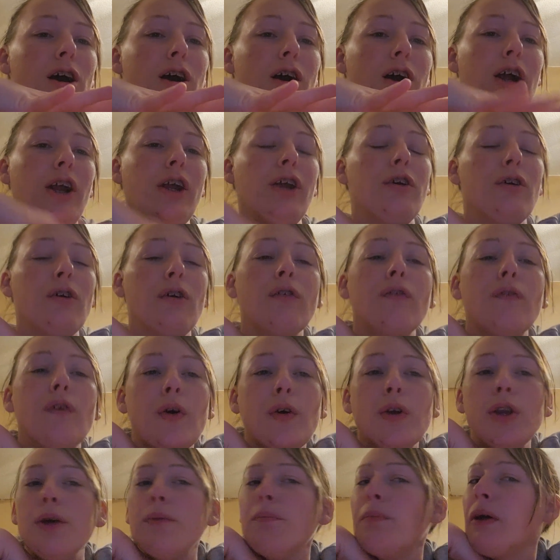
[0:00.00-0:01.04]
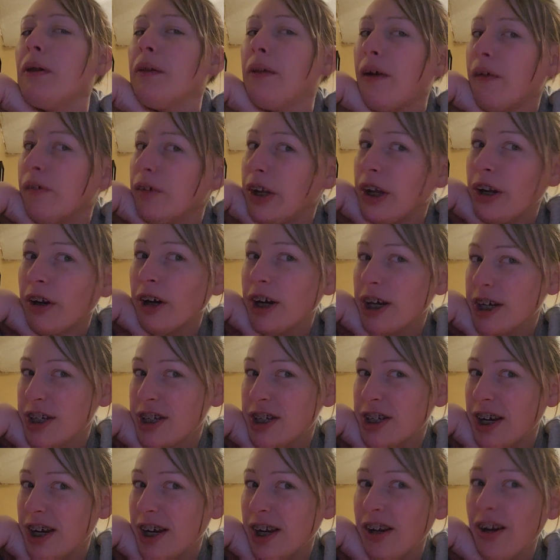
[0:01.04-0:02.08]
are you a phony baloney
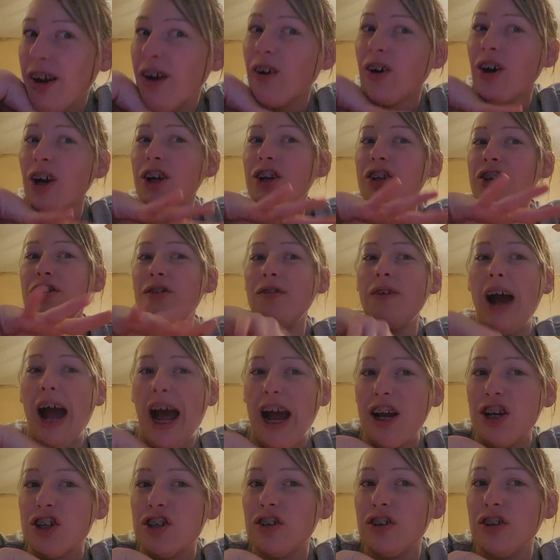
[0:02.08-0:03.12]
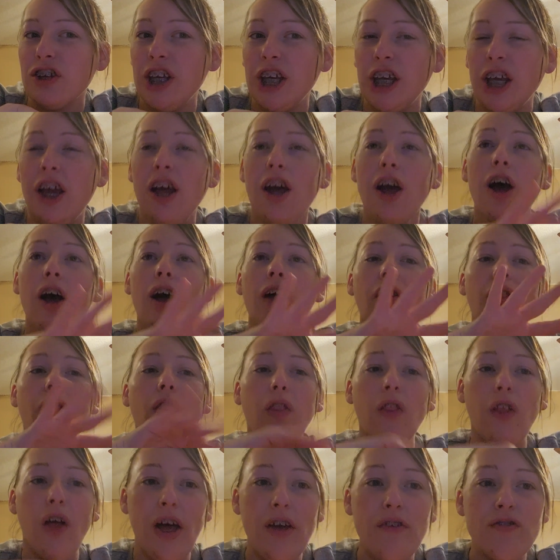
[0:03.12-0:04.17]
Christian or do you actually
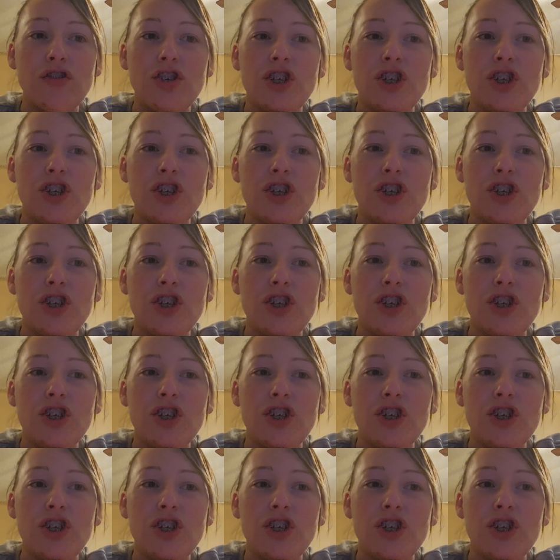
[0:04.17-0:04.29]
love